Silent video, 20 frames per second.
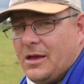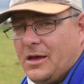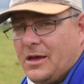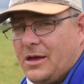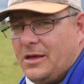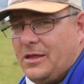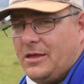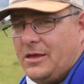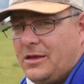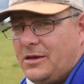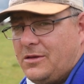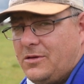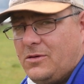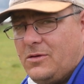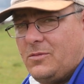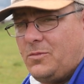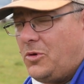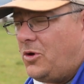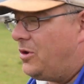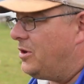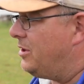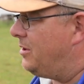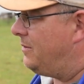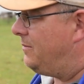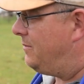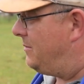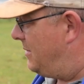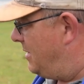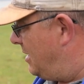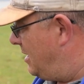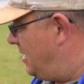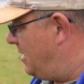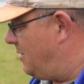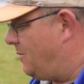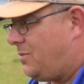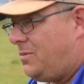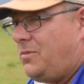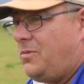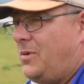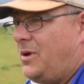Hi there, good morning.
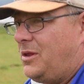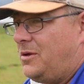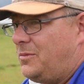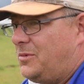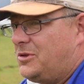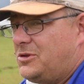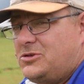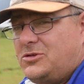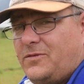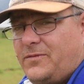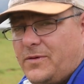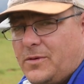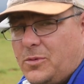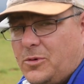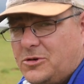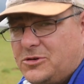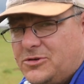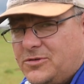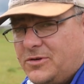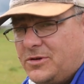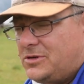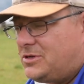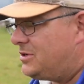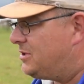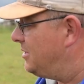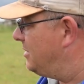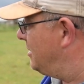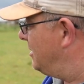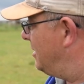Welcome to the Suffolk Punch Trust.